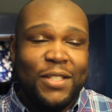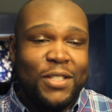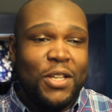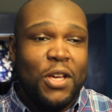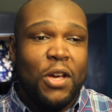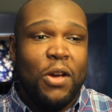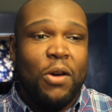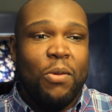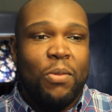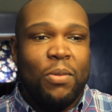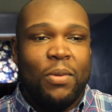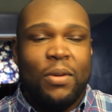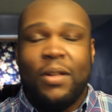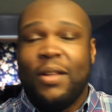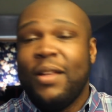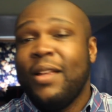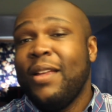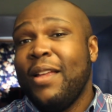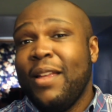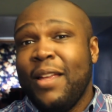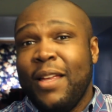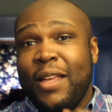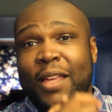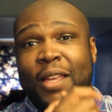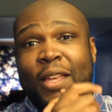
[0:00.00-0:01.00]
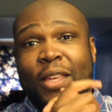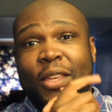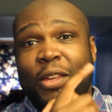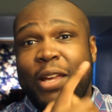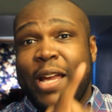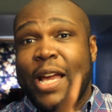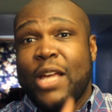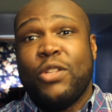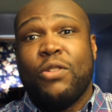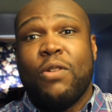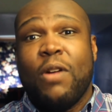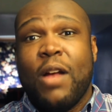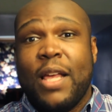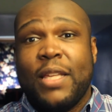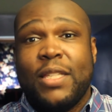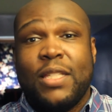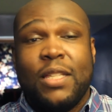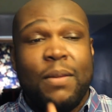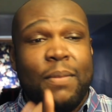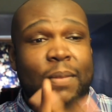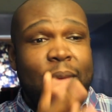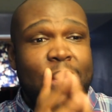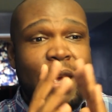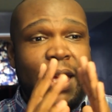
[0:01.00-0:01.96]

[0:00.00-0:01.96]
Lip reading: So you guys are awesome,